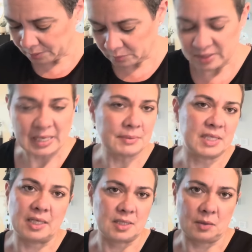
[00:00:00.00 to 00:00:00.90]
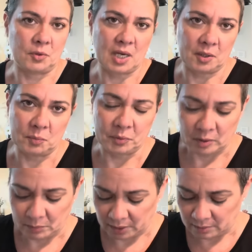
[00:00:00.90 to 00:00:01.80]
What's that safety, we're not gonna put
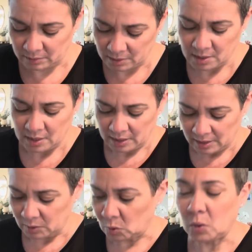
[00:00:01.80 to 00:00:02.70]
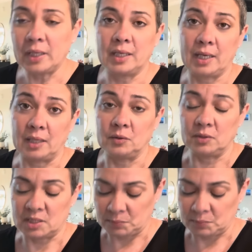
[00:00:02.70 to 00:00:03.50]
them in. No, I can handle this